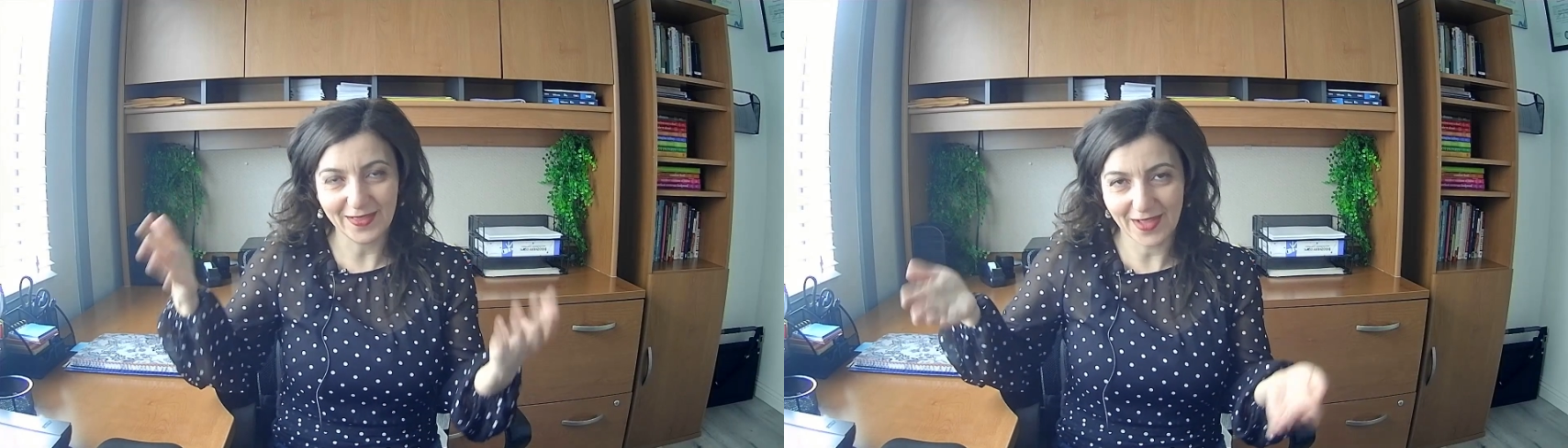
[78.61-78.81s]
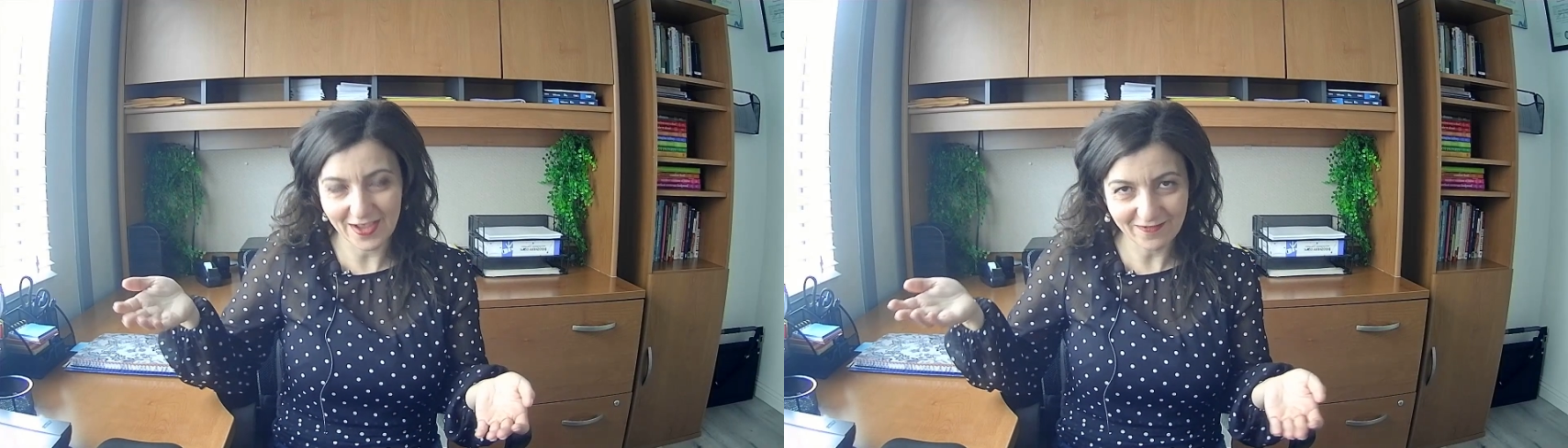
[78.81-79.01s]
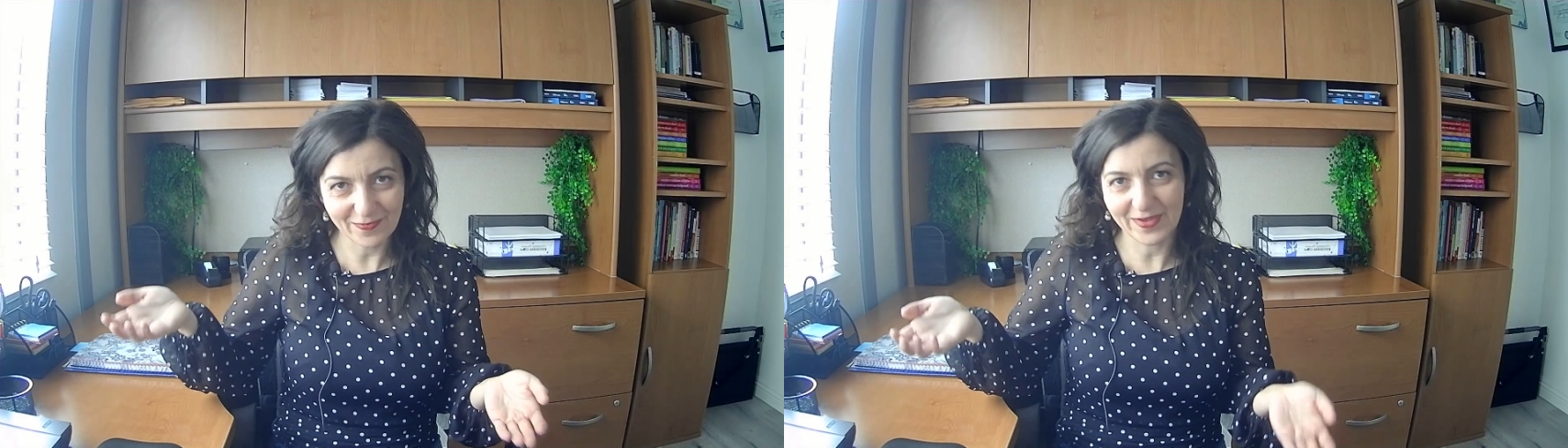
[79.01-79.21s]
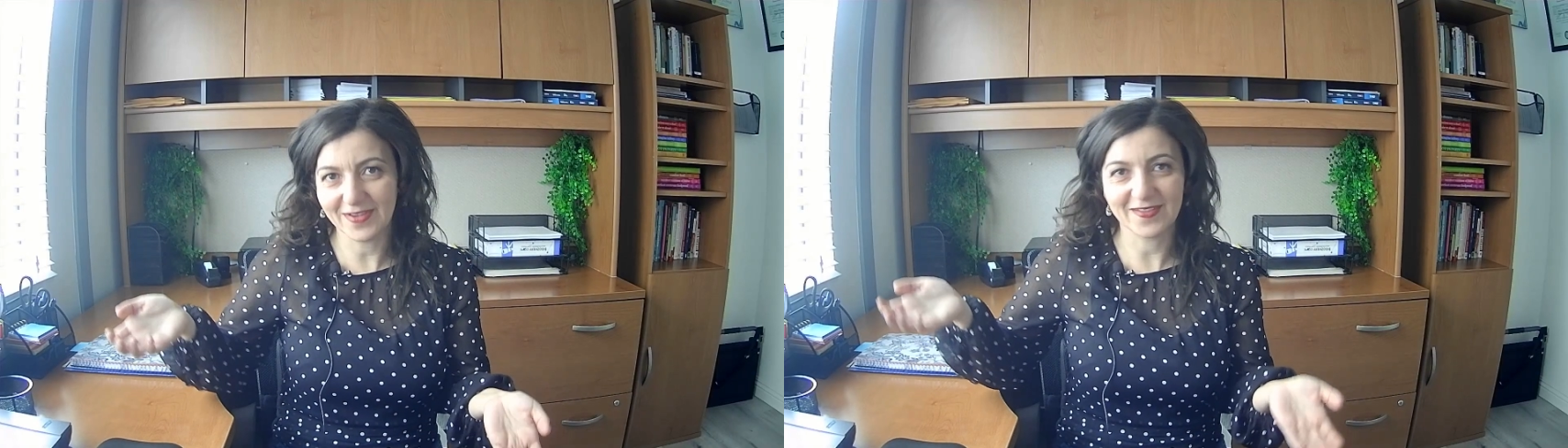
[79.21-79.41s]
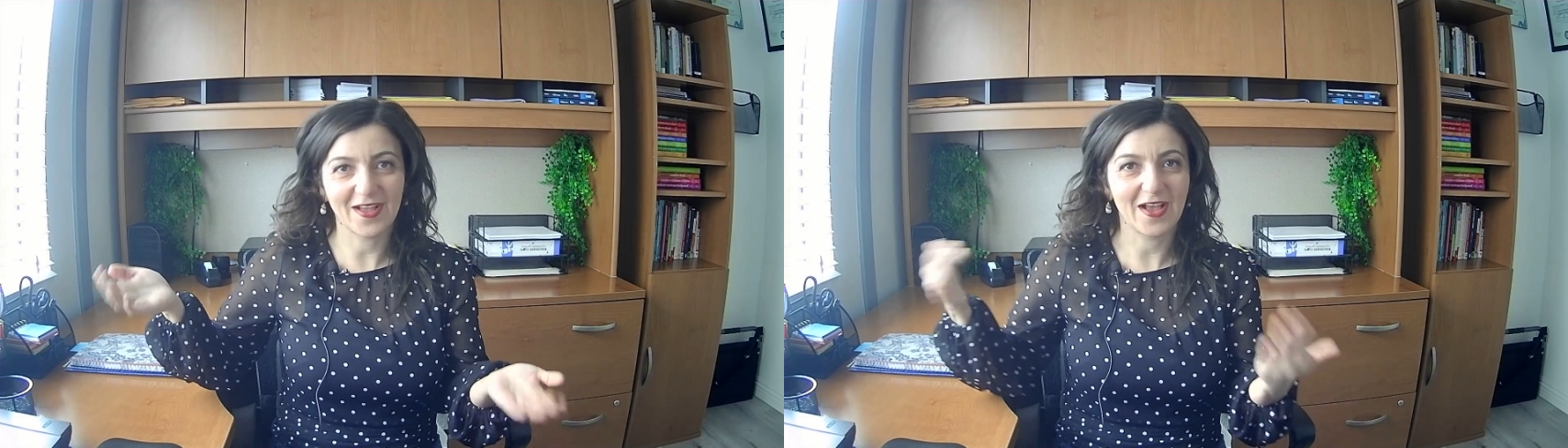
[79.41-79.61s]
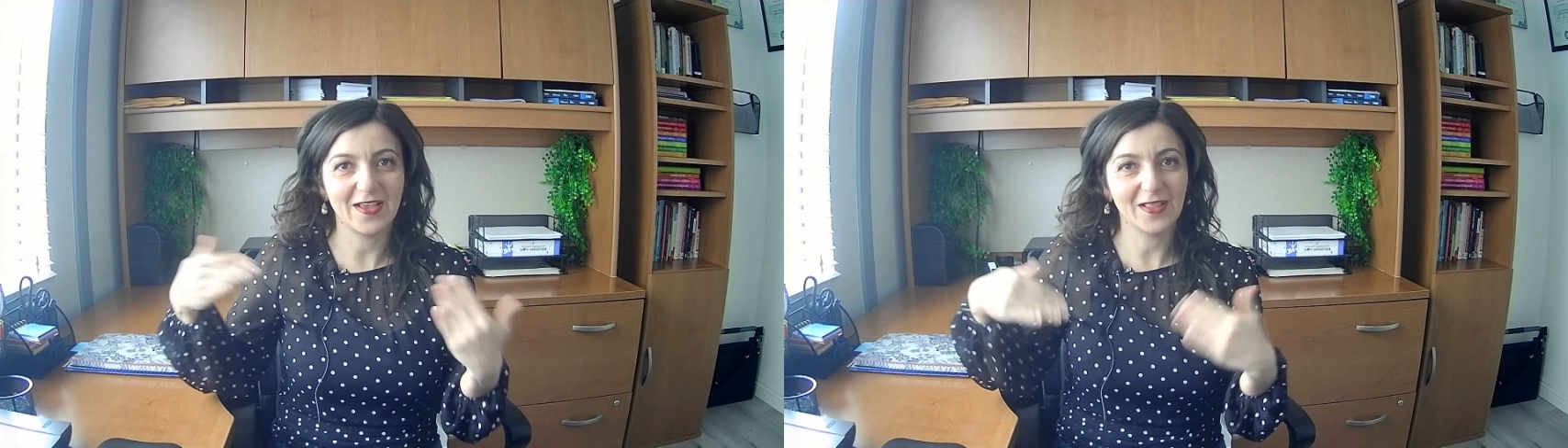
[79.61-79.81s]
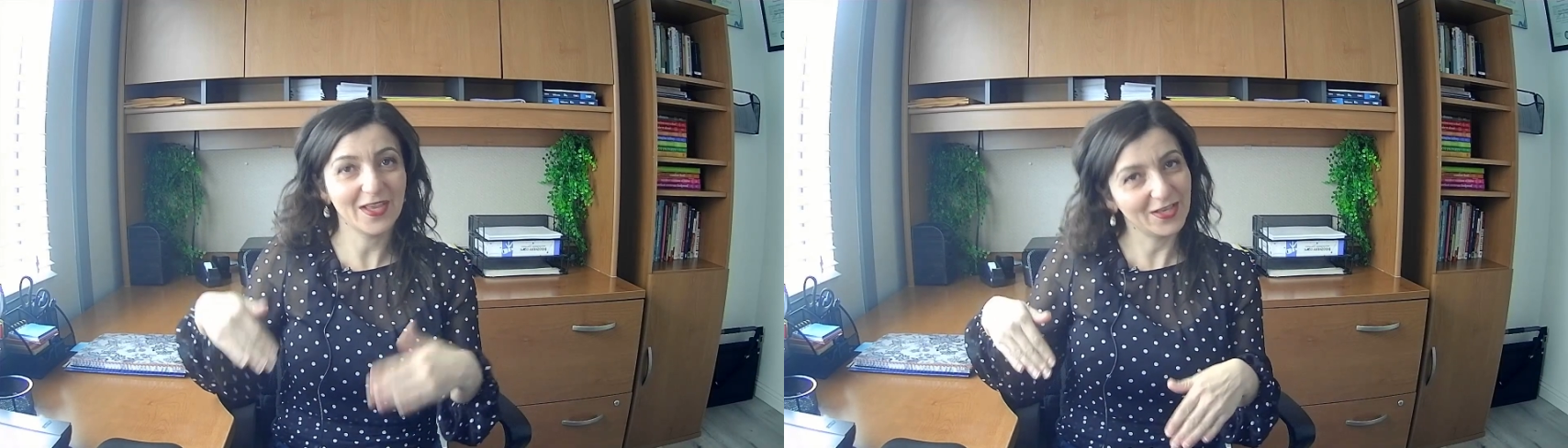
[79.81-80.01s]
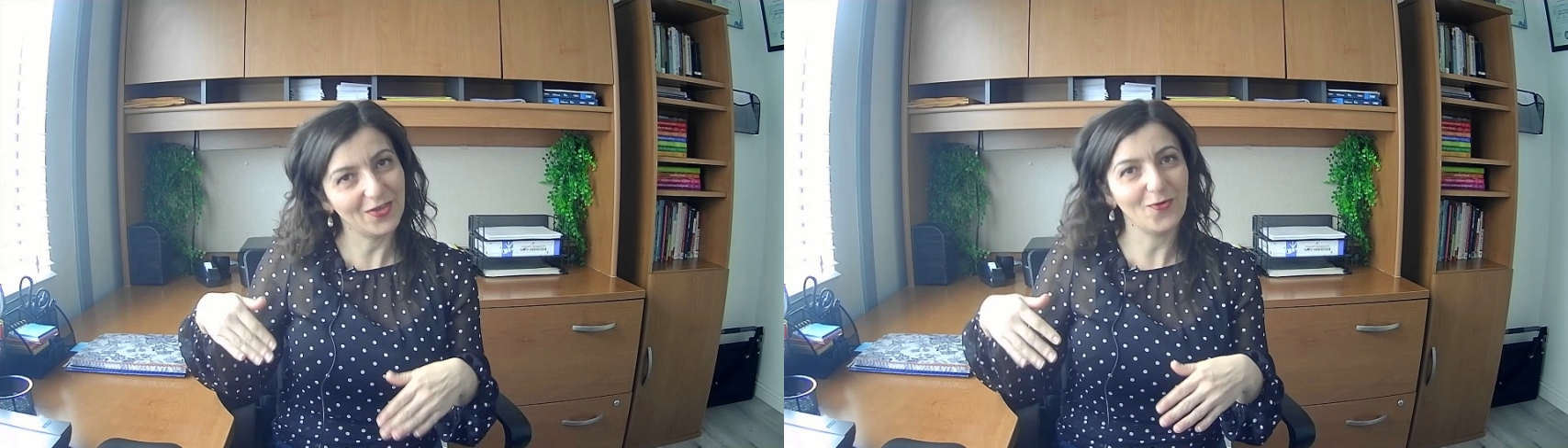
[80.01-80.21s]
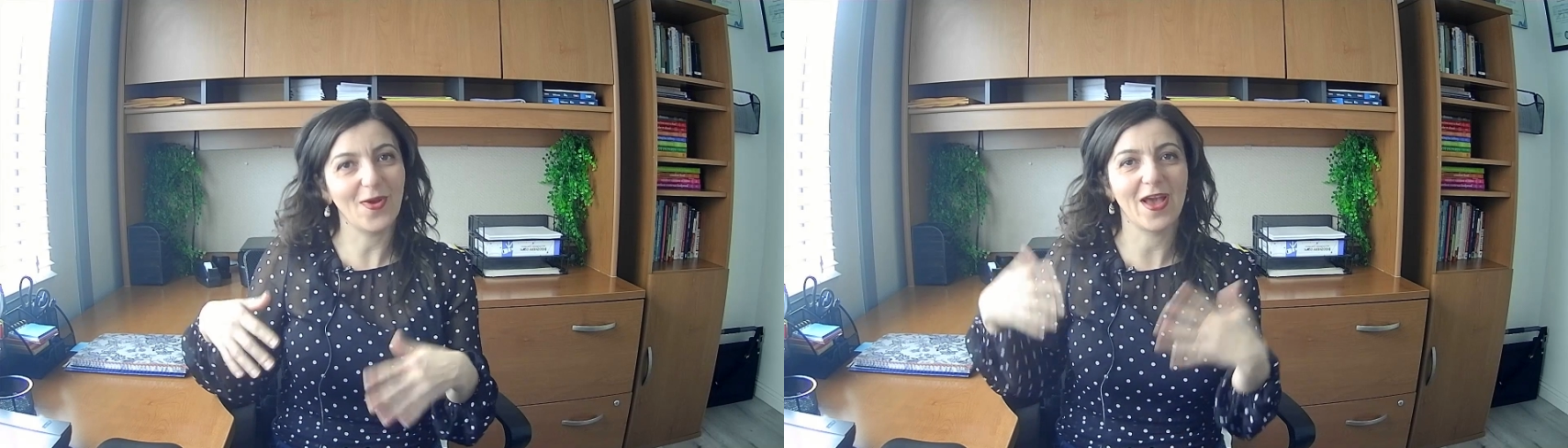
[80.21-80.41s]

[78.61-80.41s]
life because I, like you,